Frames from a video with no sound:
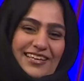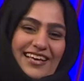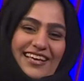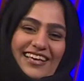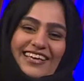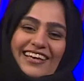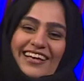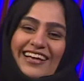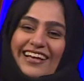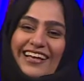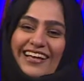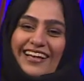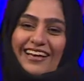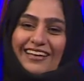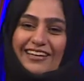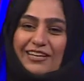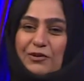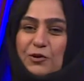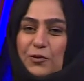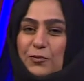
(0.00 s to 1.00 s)
today.
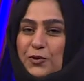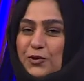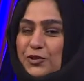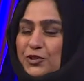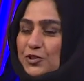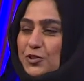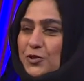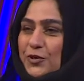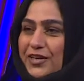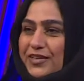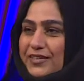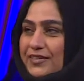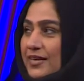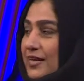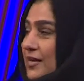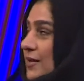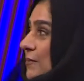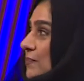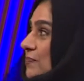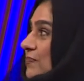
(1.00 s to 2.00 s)
And I hope you enjoy it.
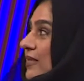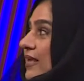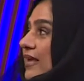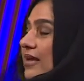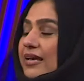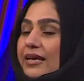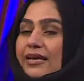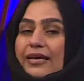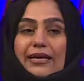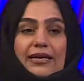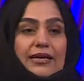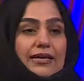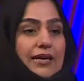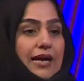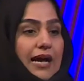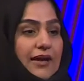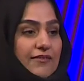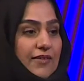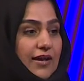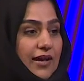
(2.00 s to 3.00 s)

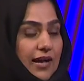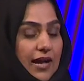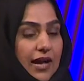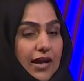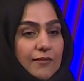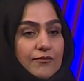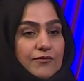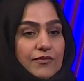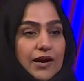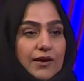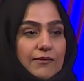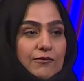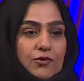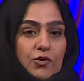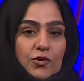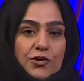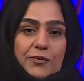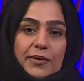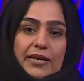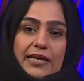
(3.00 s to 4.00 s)
I
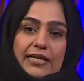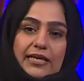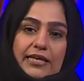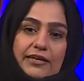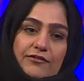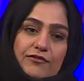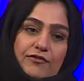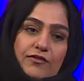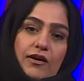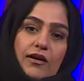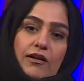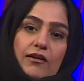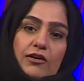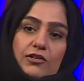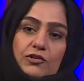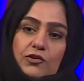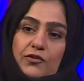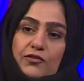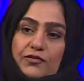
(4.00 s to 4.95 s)
normally give a